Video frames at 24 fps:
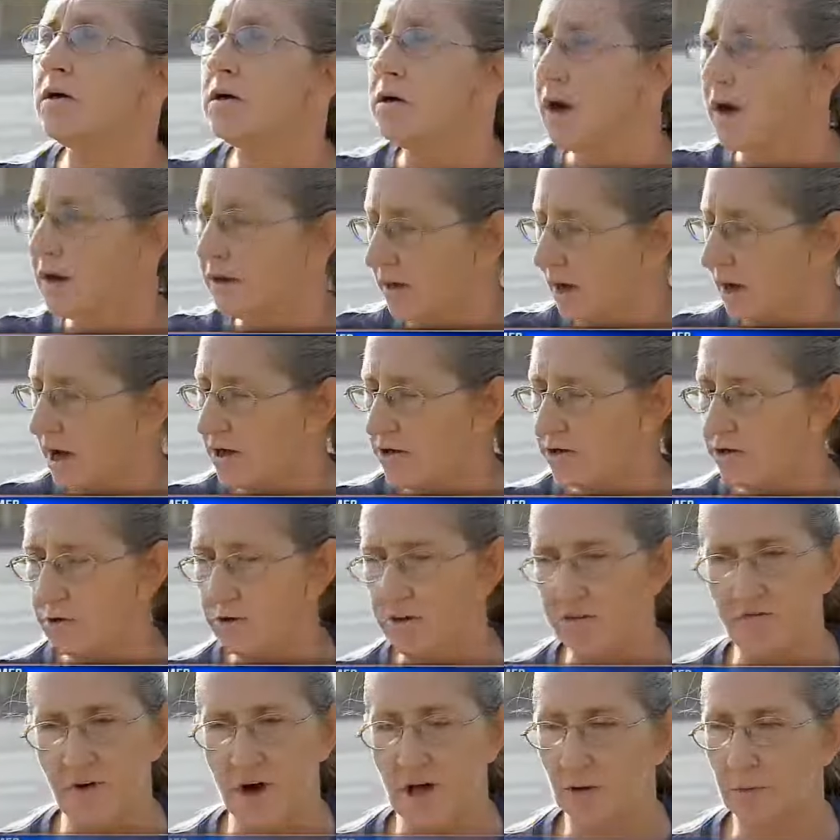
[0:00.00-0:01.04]
You can't do
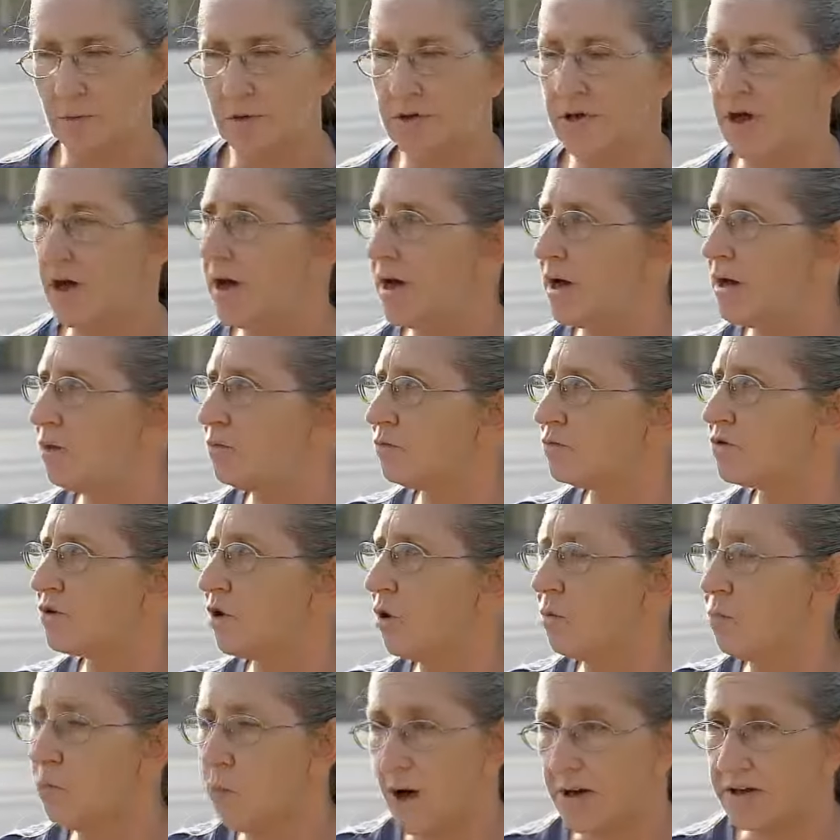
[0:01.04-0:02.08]
it the following day,
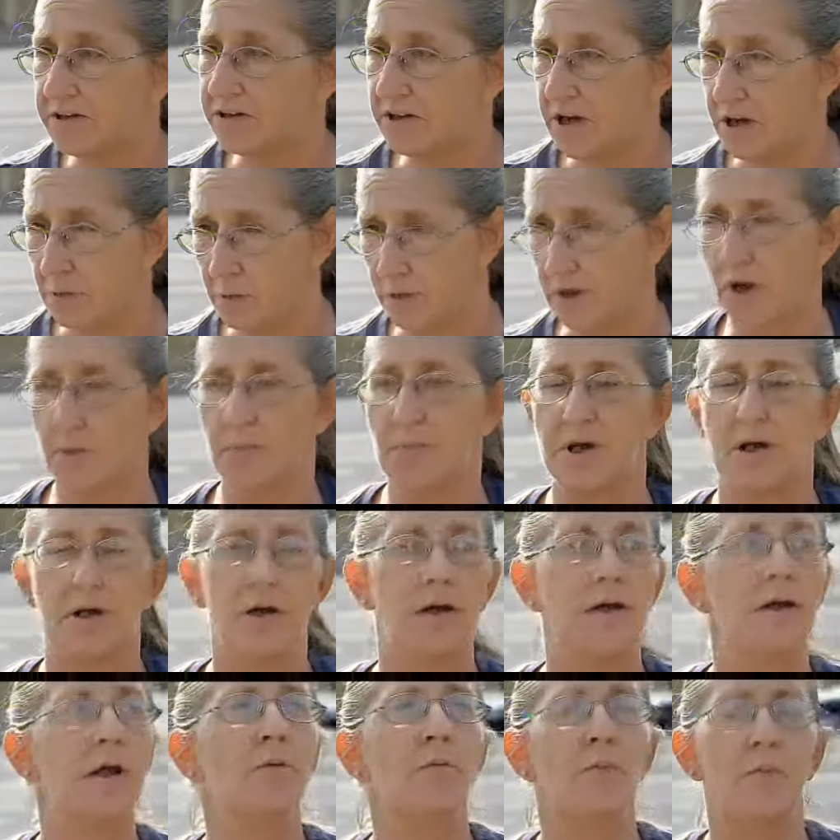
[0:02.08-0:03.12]
so Wednesday you would come in
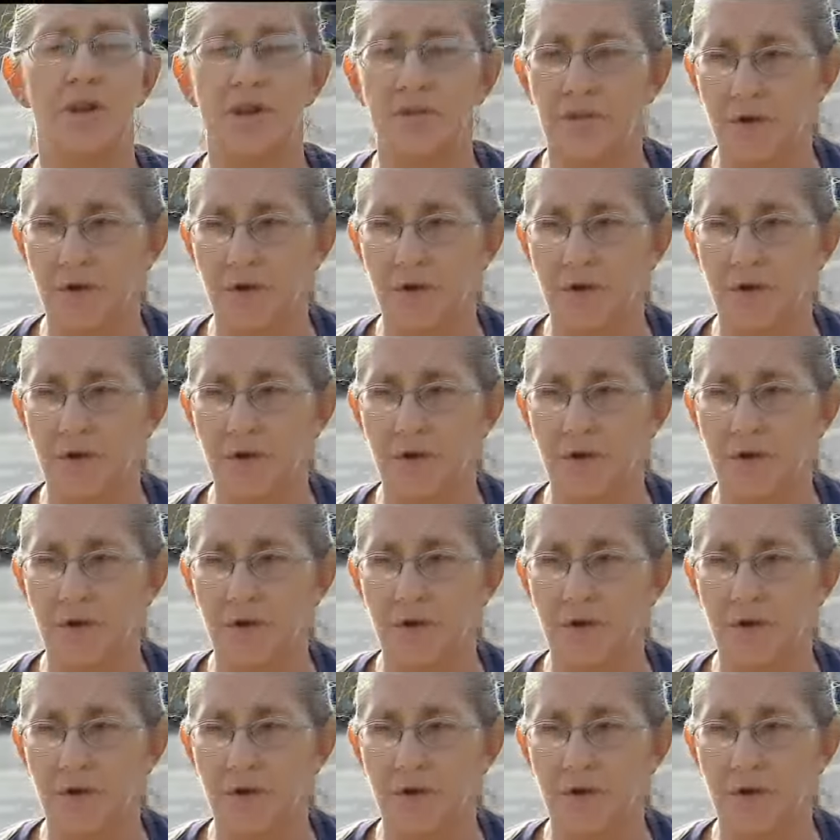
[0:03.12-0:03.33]
and it would be